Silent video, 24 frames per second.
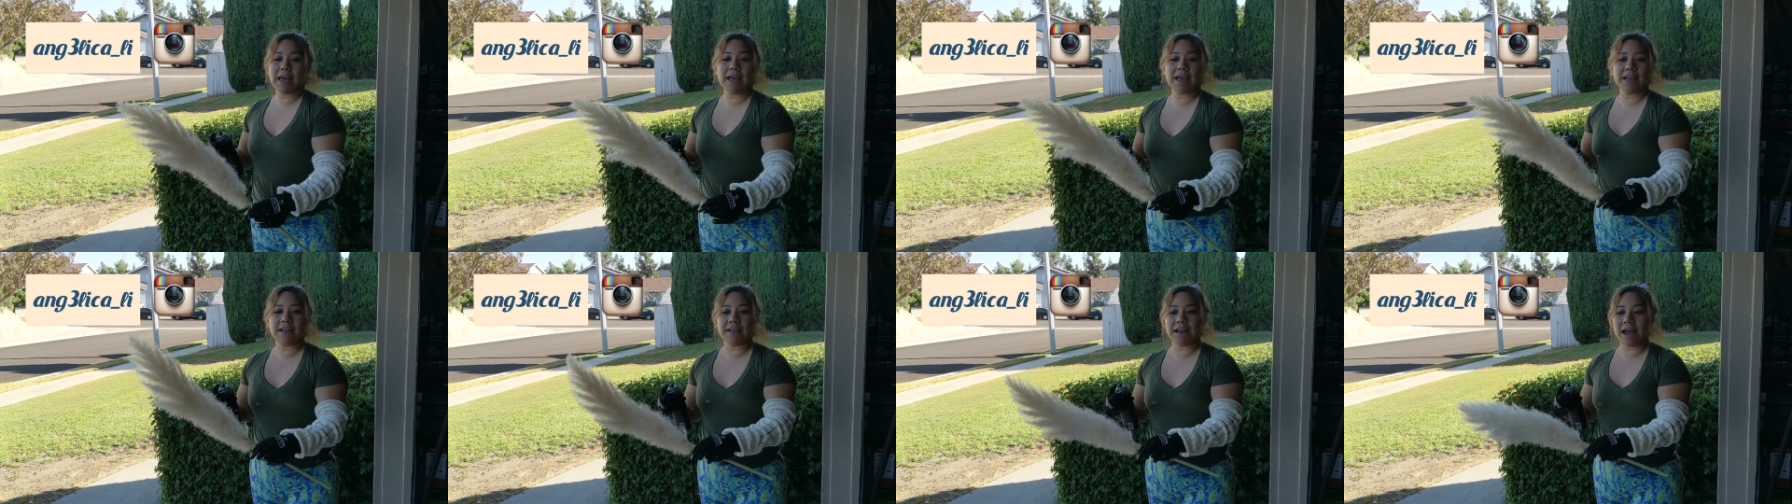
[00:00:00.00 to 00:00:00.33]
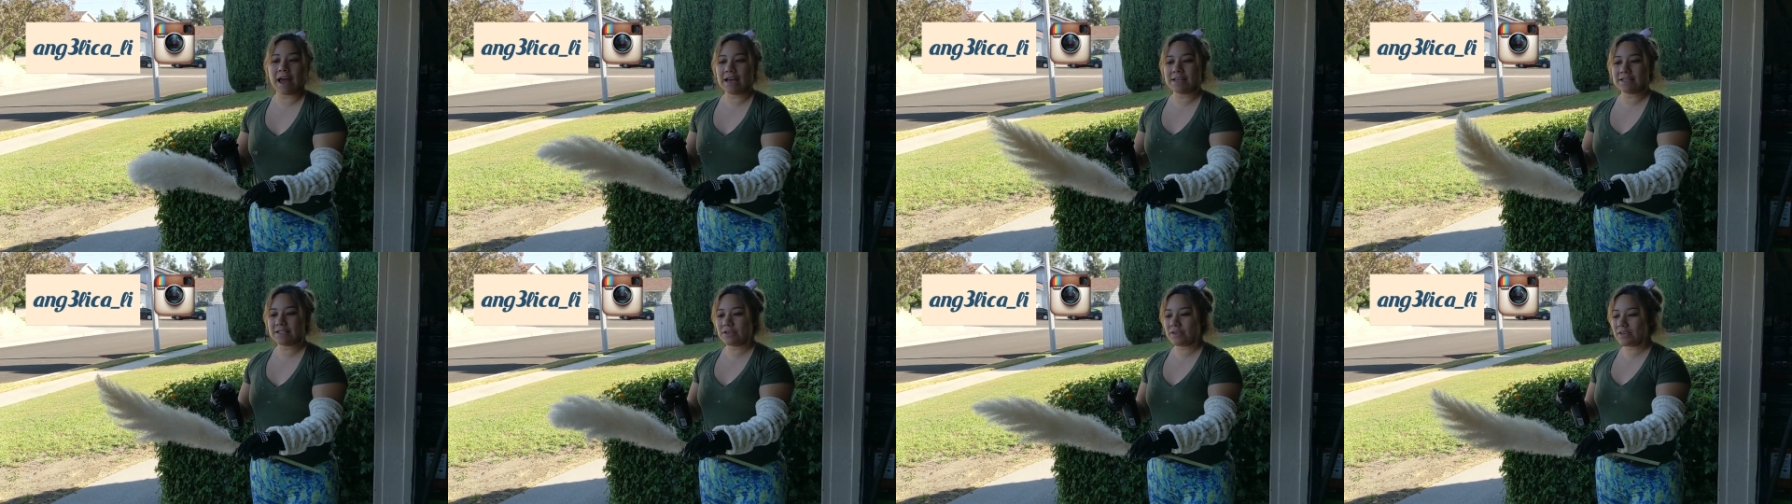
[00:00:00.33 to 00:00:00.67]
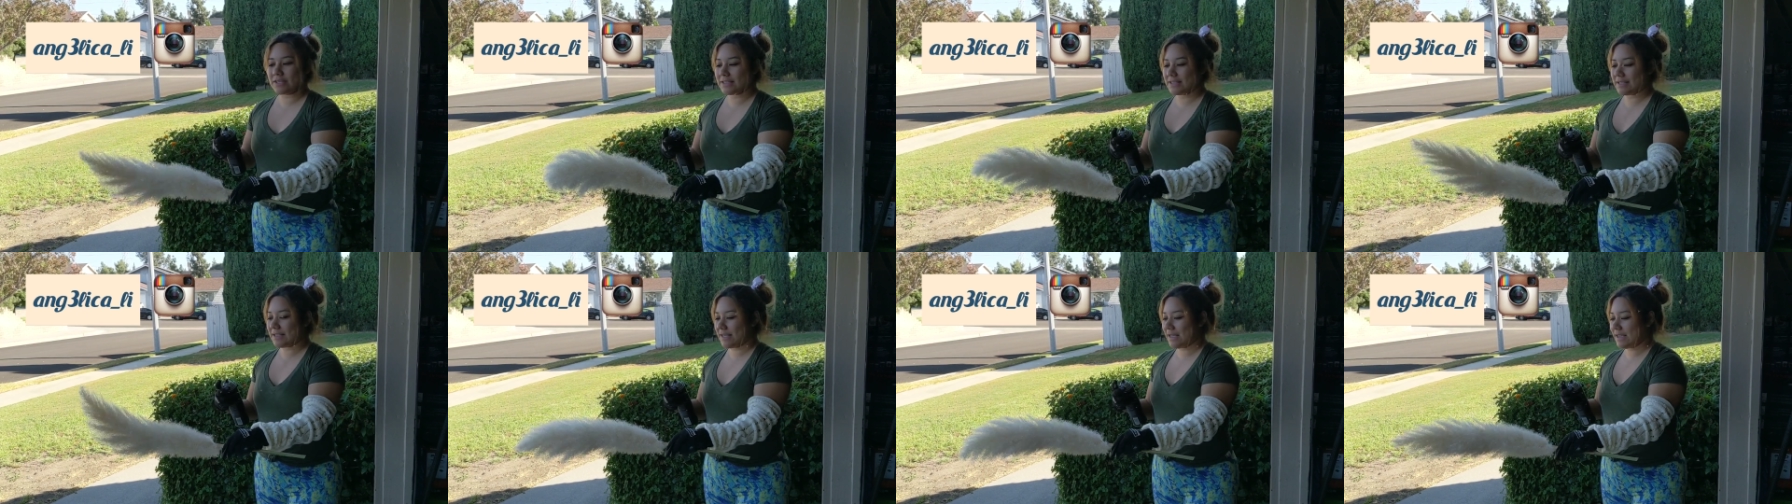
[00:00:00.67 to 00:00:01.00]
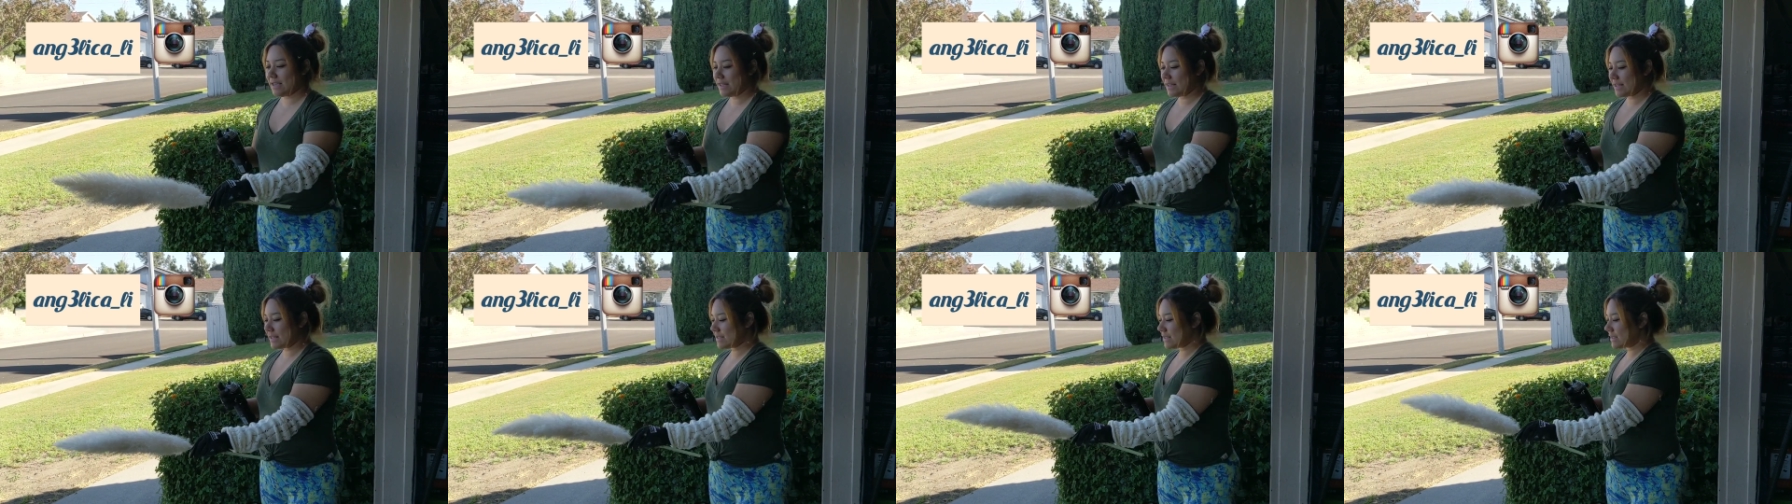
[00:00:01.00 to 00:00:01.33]
And as you can
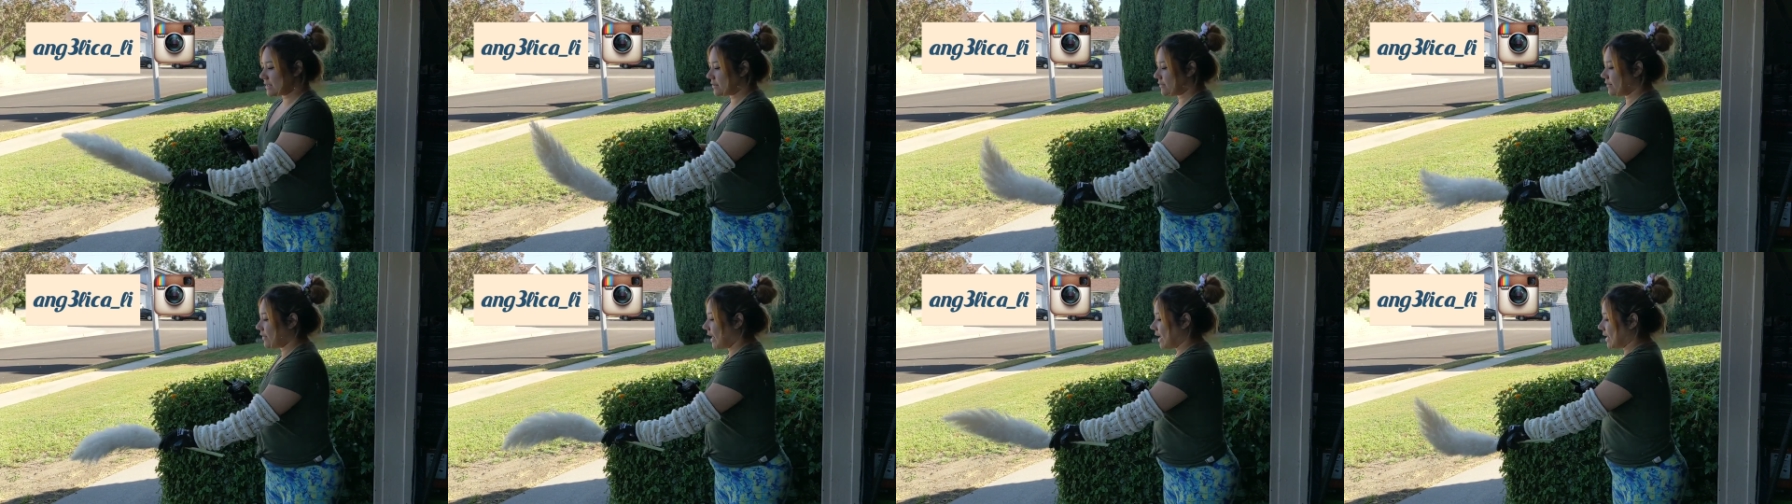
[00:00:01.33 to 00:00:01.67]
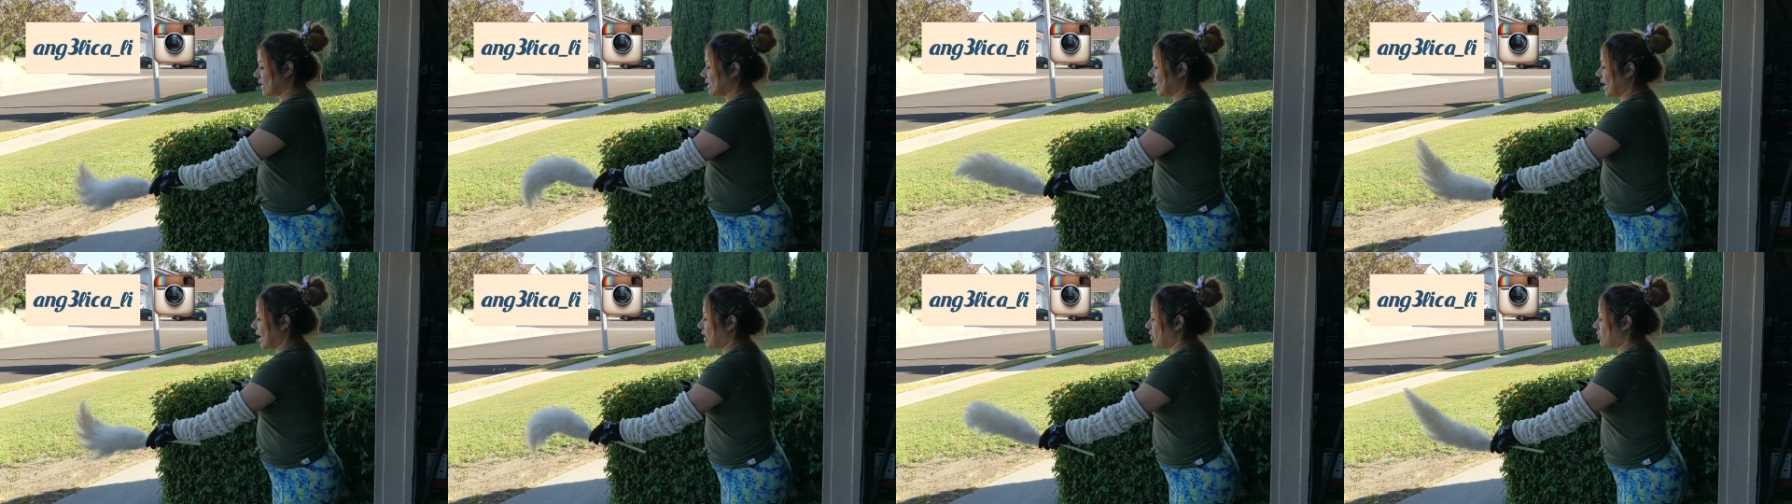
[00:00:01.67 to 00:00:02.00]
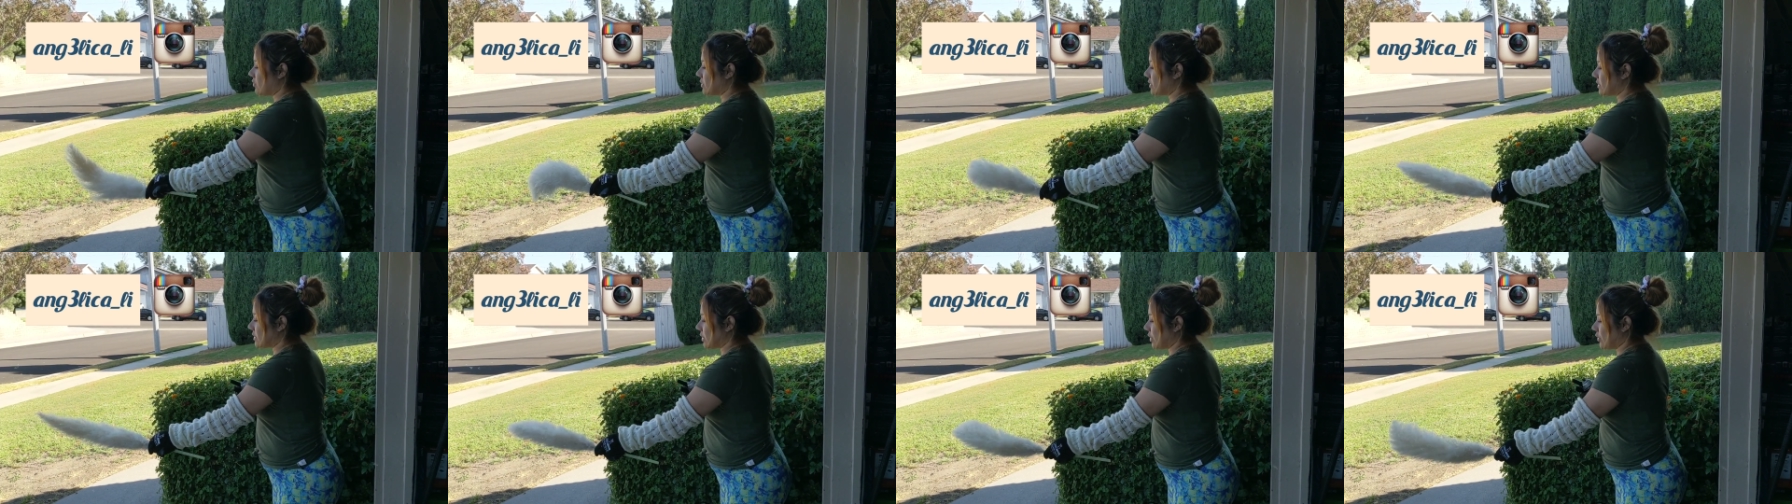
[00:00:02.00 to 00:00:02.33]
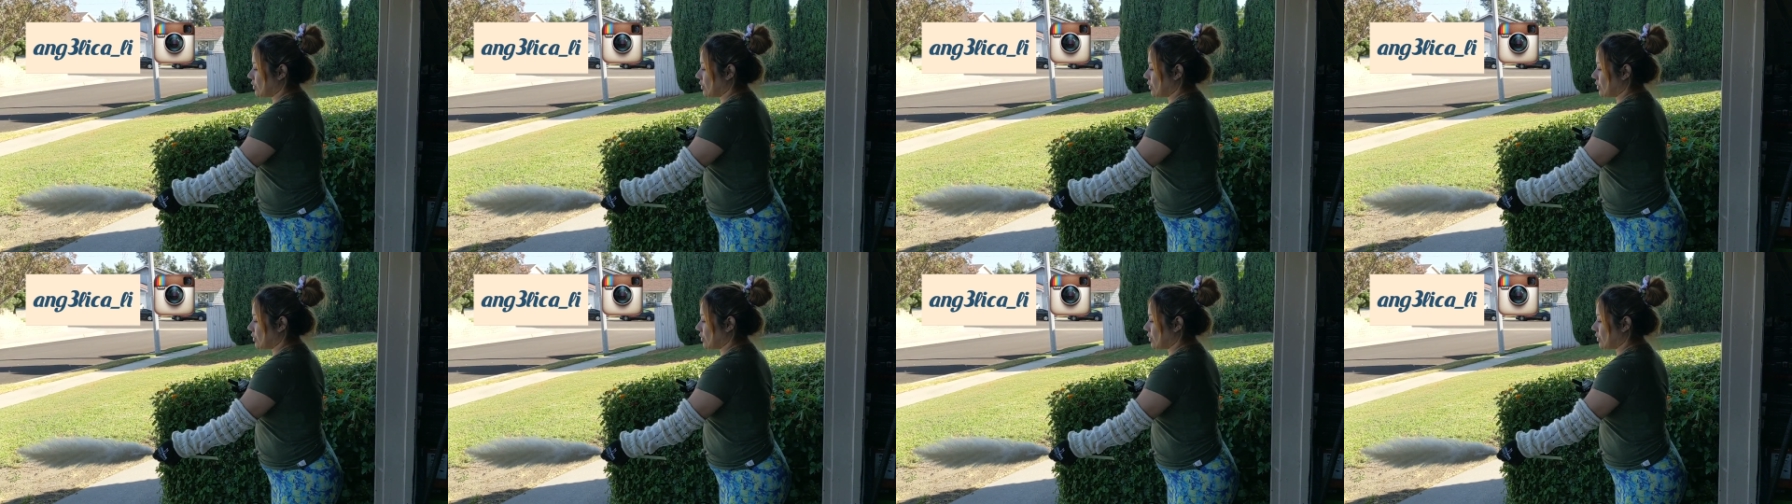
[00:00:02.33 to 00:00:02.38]
see, this is flying out,